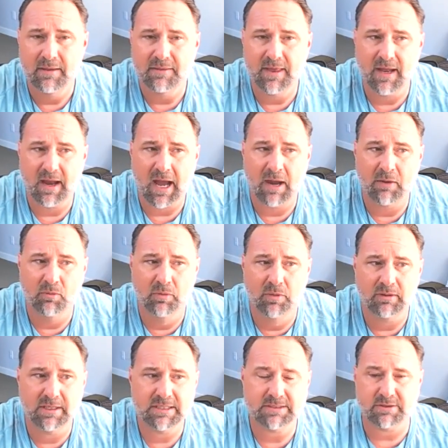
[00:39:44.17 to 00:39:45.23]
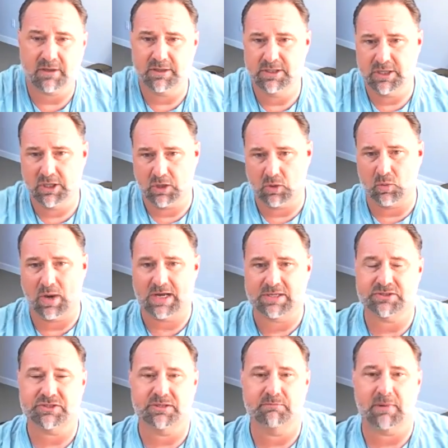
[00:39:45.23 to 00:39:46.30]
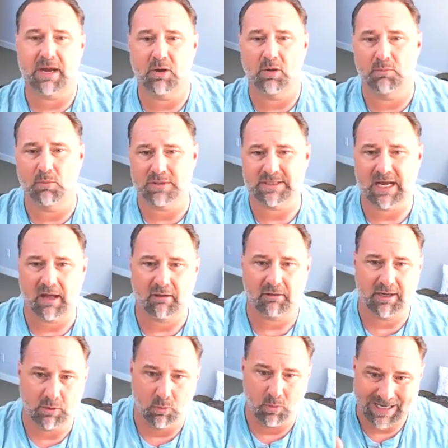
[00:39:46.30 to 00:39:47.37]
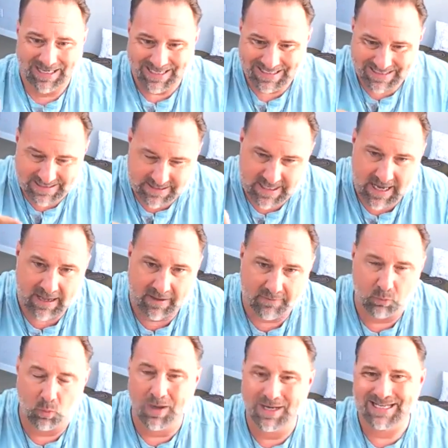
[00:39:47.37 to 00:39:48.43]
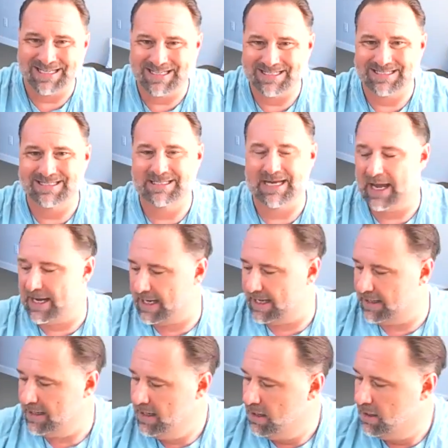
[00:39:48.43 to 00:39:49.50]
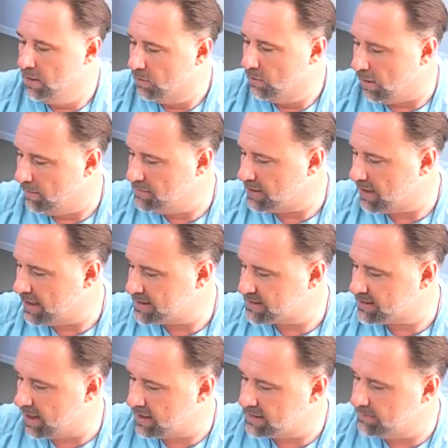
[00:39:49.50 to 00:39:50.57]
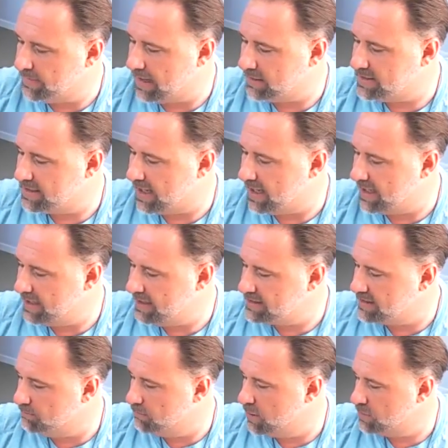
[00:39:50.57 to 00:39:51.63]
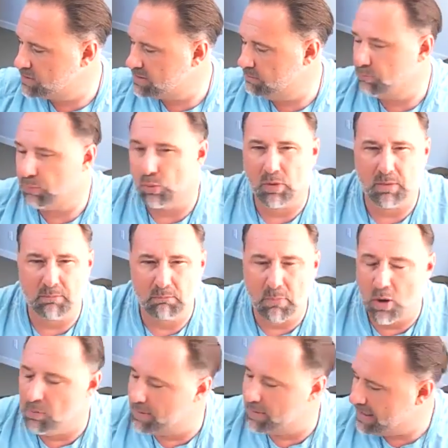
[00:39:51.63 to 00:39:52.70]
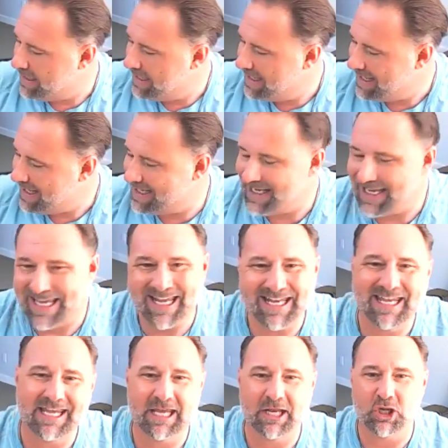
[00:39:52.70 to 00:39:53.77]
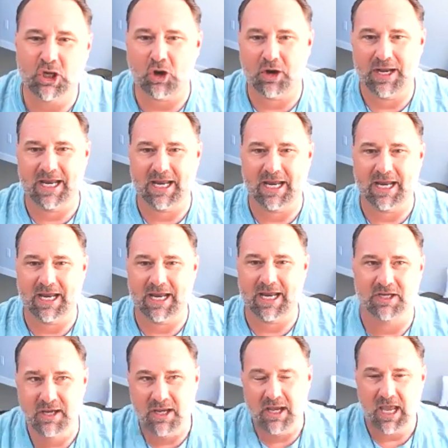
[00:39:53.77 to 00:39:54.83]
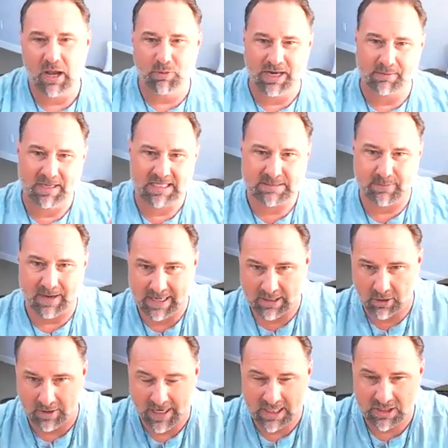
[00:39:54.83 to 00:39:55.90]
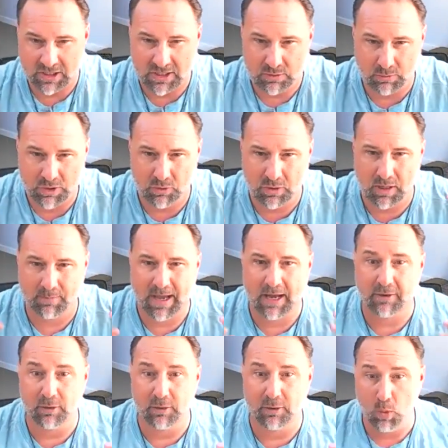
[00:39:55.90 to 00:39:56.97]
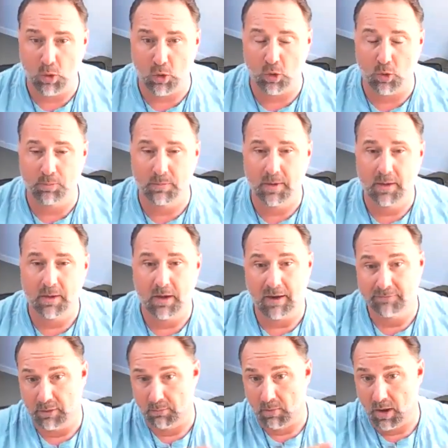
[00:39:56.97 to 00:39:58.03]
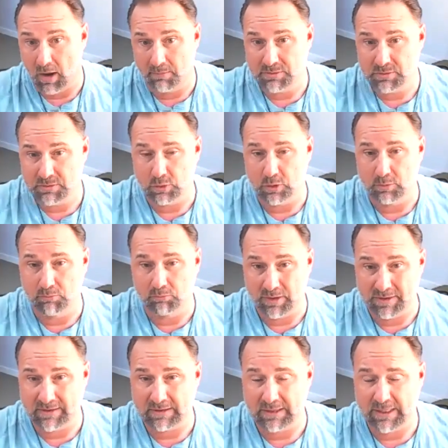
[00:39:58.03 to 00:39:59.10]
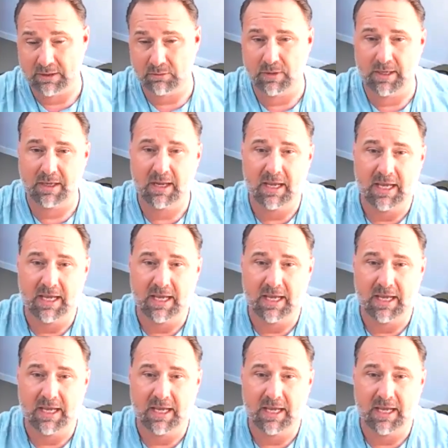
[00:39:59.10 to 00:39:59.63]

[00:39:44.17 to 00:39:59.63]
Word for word: that I really started to question my own mortality. What is death? What is dying? Ram Dass talked about dying is the most important moment in any incarnation. And what he means by incarnation is when you come out of the womb, of your mom's womb, breathing liquid,